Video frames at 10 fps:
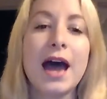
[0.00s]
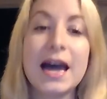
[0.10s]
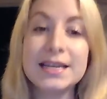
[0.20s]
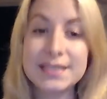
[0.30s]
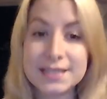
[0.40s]

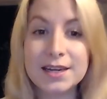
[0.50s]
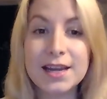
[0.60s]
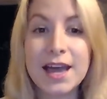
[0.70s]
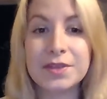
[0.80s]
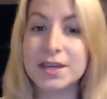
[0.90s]
I
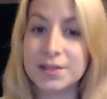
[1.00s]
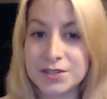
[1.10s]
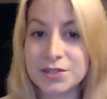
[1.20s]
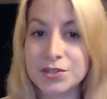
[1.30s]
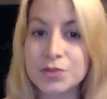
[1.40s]
studied at the
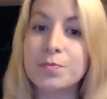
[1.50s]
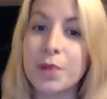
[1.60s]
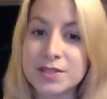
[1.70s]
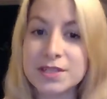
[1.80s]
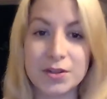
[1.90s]
Institut
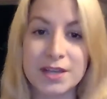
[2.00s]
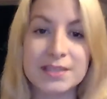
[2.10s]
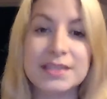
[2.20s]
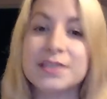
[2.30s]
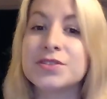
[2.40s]

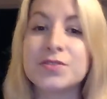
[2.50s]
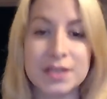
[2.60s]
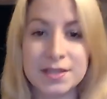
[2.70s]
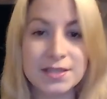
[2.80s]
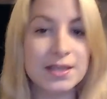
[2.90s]
Barcelona
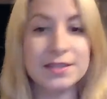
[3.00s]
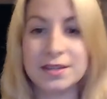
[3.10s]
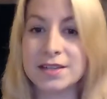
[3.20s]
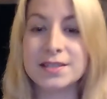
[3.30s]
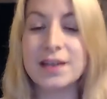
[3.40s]
d'Estudis
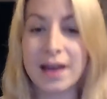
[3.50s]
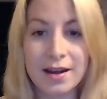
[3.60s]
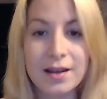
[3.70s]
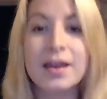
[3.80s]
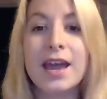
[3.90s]

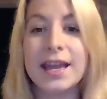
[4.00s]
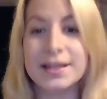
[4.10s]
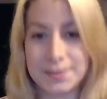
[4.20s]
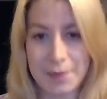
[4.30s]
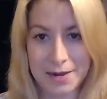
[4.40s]
Internacional in
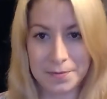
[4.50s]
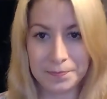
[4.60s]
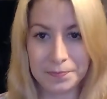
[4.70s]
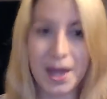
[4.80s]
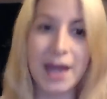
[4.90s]
Spain.
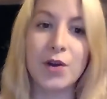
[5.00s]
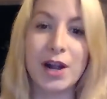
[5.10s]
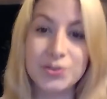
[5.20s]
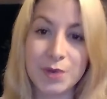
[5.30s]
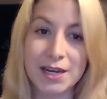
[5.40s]
I
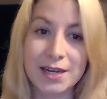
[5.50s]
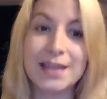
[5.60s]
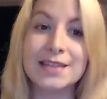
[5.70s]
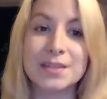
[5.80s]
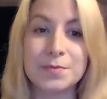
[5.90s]
graduated
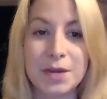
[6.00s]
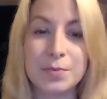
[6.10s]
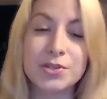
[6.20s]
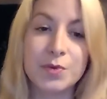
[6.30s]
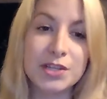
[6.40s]
in
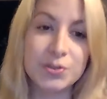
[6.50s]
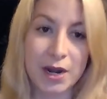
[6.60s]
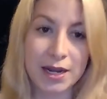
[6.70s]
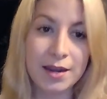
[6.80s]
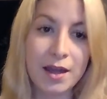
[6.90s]
September
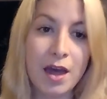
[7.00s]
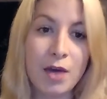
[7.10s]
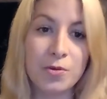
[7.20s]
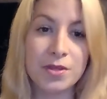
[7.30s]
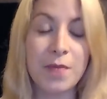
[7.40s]
2020
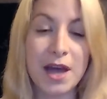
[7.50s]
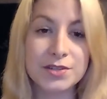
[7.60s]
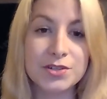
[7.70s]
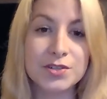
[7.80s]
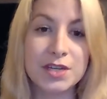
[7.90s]
with a
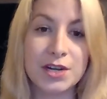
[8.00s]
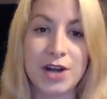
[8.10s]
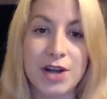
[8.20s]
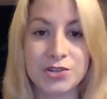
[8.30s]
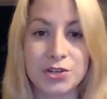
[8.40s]
master's in
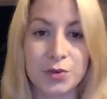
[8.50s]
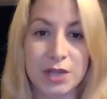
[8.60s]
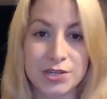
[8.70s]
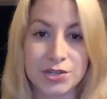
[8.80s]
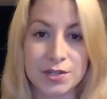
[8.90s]
international
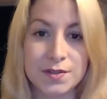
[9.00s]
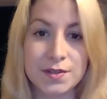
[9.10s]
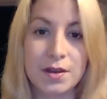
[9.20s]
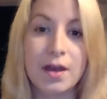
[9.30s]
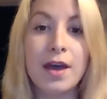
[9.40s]

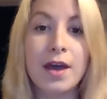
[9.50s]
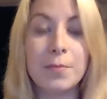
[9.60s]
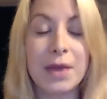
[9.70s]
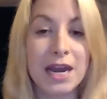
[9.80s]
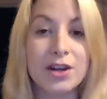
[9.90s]
relations.
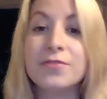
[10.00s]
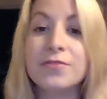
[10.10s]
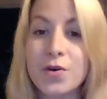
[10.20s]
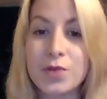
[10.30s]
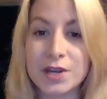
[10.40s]
My area of
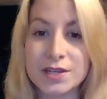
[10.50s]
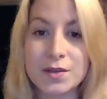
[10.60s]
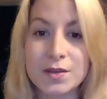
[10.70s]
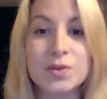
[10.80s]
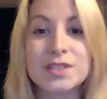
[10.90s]
focus
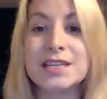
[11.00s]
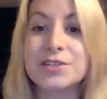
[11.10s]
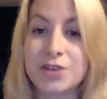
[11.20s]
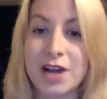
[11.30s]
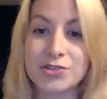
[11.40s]
was
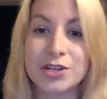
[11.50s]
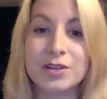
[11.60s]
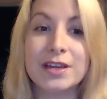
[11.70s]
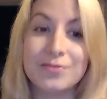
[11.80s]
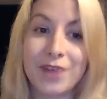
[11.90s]
international
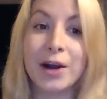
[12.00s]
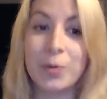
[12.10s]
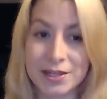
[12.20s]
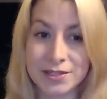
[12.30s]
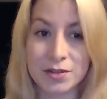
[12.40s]

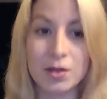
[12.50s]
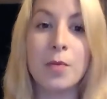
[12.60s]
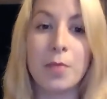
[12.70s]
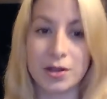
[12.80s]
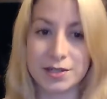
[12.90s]
environmental
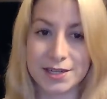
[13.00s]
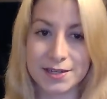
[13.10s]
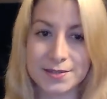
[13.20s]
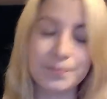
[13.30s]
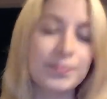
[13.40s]
politics.